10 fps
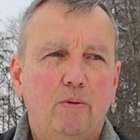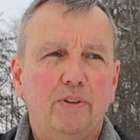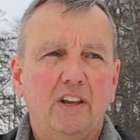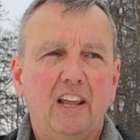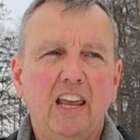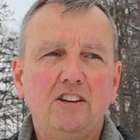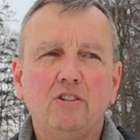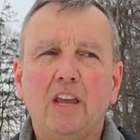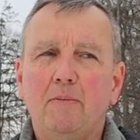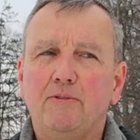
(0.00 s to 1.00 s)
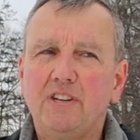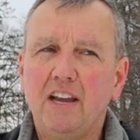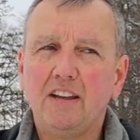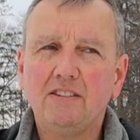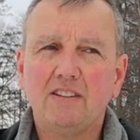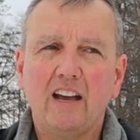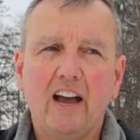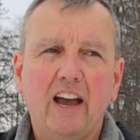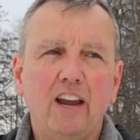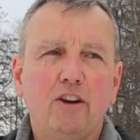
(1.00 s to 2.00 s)
with an occasional game of tennis,
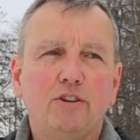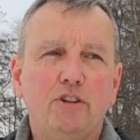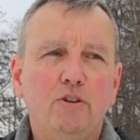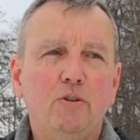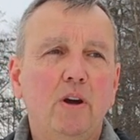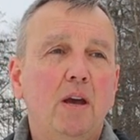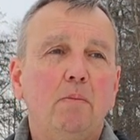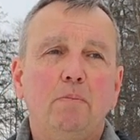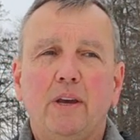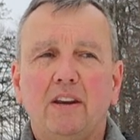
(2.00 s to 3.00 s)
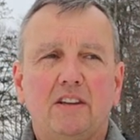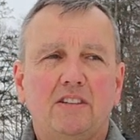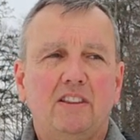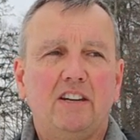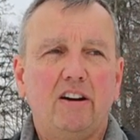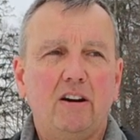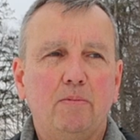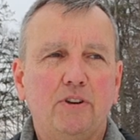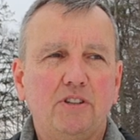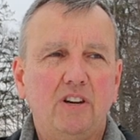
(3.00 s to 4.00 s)
a hike or two, picnics in the Dairy
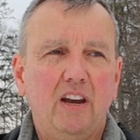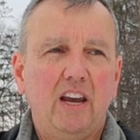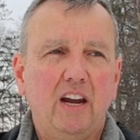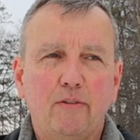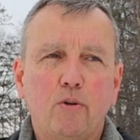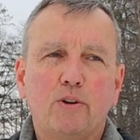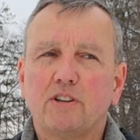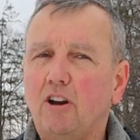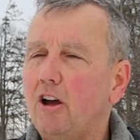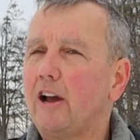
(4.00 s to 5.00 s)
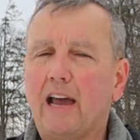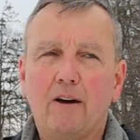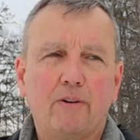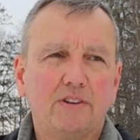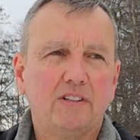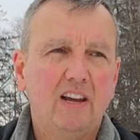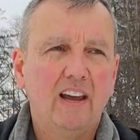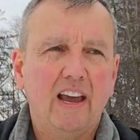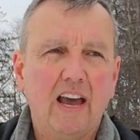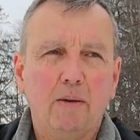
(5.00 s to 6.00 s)
Bush, and of course long hours
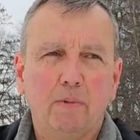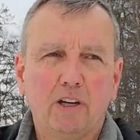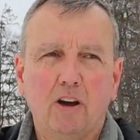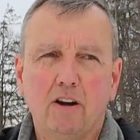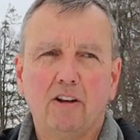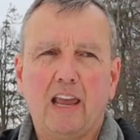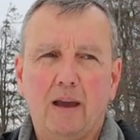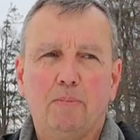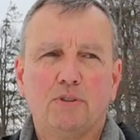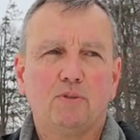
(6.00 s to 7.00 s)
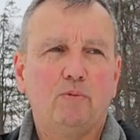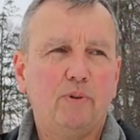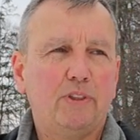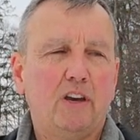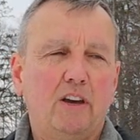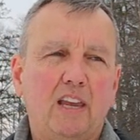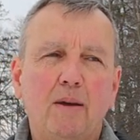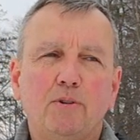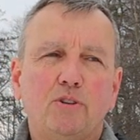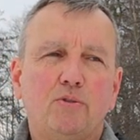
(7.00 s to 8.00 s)
at McDonald campus with a
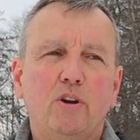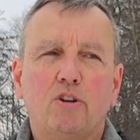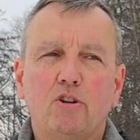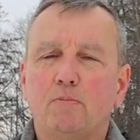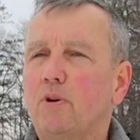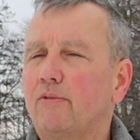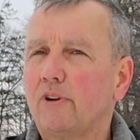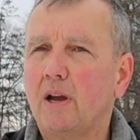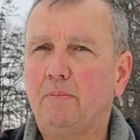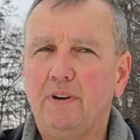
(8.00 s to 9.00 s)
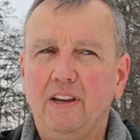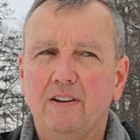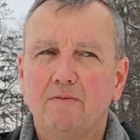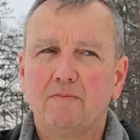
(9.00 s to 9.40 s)
chemistry or cookbook for company.